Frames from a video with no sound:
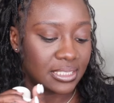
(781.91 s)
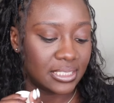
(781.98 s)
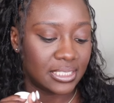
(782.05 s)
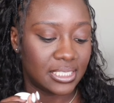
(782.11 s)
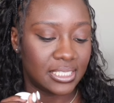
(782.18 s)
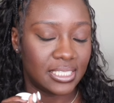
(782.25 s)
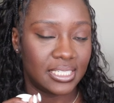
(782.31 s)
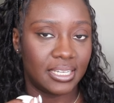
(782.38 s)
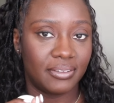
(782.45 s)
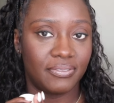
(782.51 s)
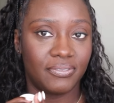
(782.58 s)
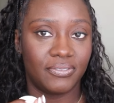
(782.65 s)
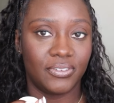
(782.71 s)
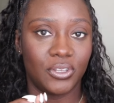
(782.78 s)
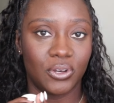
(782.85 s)
see
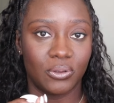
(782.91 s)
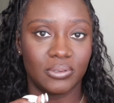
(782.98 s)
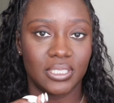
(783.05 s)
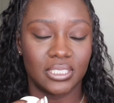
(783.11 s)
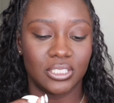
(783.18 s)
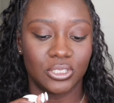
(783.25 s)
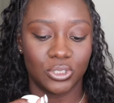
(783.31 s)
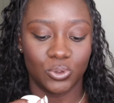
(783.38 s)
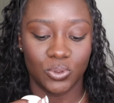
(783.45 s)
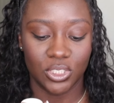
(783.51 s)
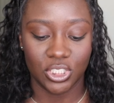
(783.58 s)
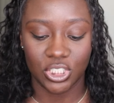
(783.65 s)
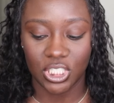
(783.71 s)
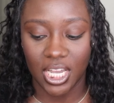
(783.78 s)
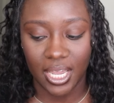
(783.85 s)
if, you know, this is doing
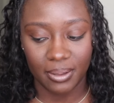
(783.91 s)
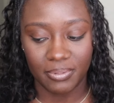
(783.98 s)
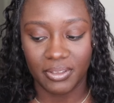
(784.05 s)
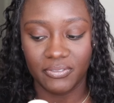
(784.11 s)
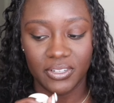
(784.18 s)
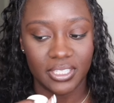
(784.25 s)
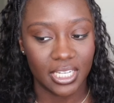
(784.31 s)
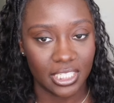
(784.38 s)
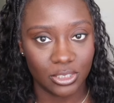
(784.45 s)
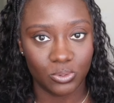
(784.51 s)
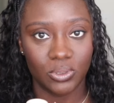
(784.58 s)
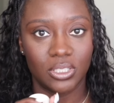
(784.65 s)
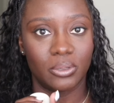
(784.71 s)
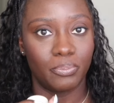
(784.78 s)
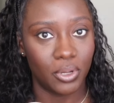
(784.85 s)
a job. If it does
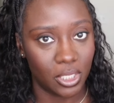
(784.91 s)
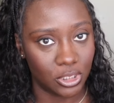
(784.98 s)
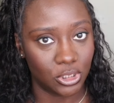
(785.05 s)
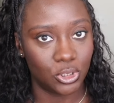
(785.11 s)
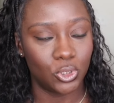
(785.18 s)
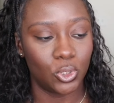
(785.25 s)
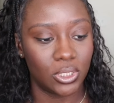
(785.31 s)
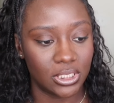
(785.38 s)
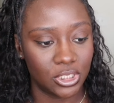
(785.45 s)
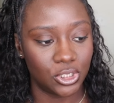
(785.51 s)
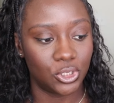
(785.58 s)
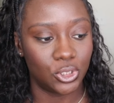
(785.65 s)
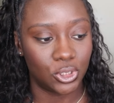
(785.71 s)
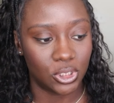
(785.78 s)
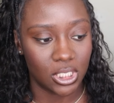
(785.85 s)
what the Paula's Choice
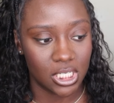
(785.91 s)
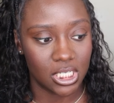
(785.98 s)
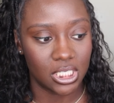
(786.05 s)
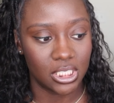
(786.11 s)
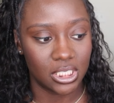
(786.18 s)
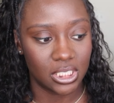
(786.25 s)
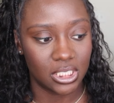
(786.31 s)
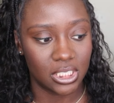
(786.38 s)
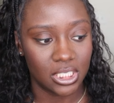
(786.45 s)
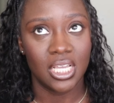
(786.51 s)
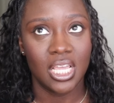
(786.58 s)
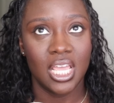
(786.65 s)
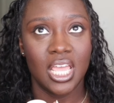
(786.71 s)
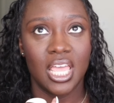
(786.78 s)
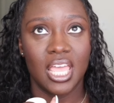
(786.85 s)
does.
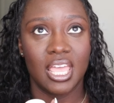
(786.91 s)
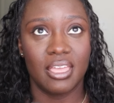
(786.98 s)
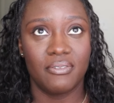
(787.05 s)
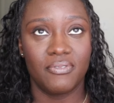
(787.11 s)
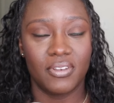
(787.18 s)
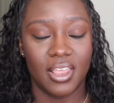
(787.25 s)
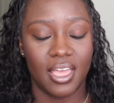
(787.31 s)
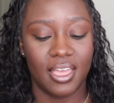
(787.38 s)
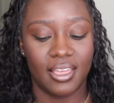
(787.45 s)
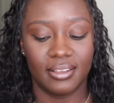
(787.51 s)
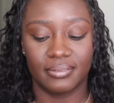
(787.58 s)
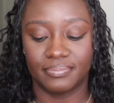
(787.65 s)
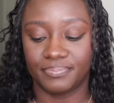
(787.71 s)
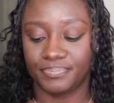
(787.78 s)
If not,